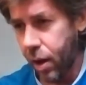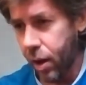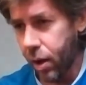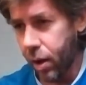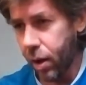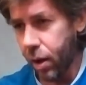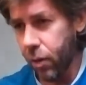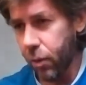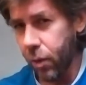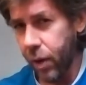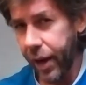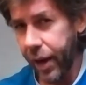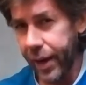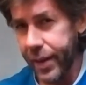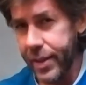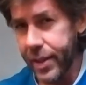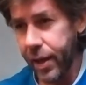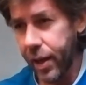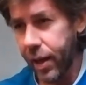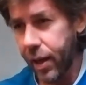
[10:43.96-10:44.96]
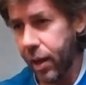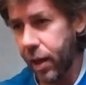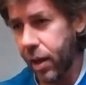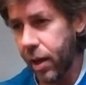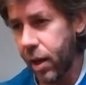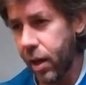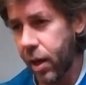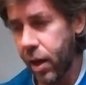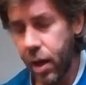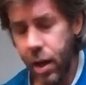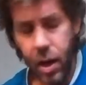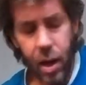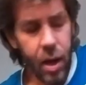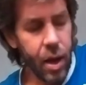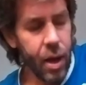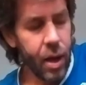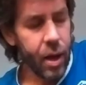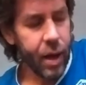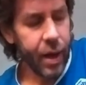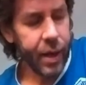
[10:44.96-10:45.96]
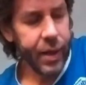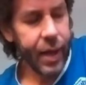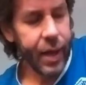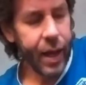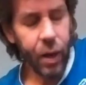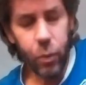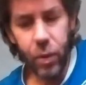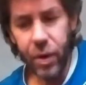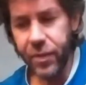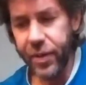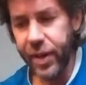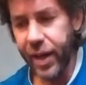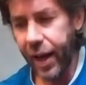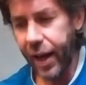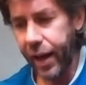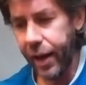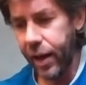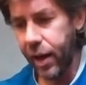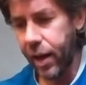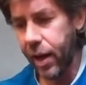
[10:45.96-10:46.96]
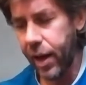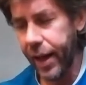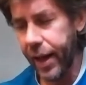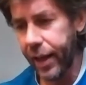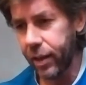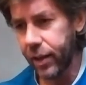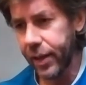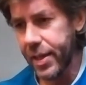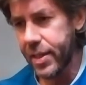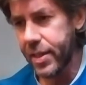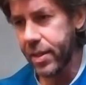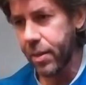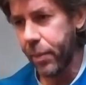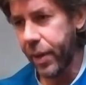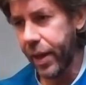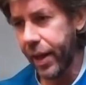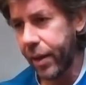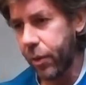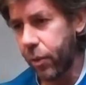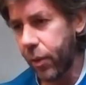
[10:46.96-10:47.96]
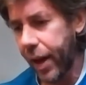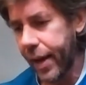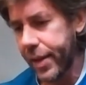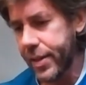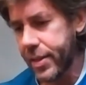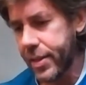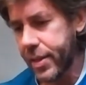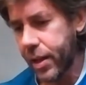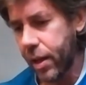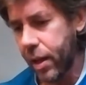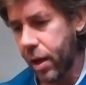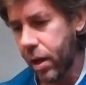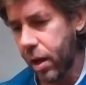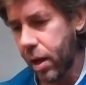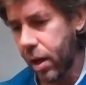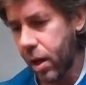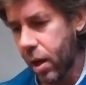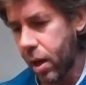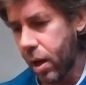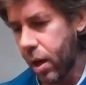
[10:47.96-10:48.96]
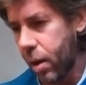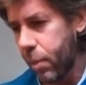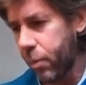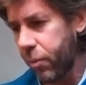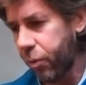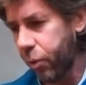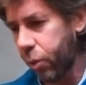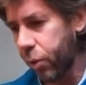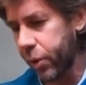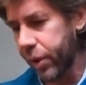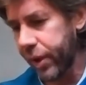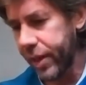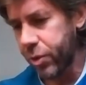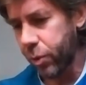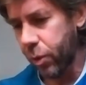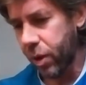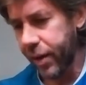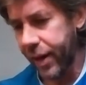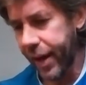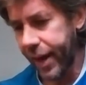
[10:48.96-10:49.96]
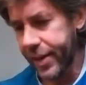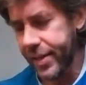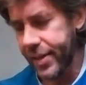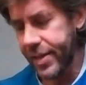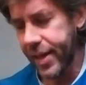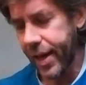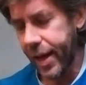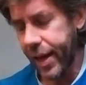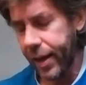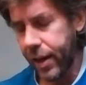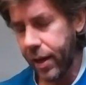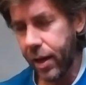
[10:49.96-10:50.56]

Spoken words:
All right. Again, we've got at least a minute rest before we get to our next set.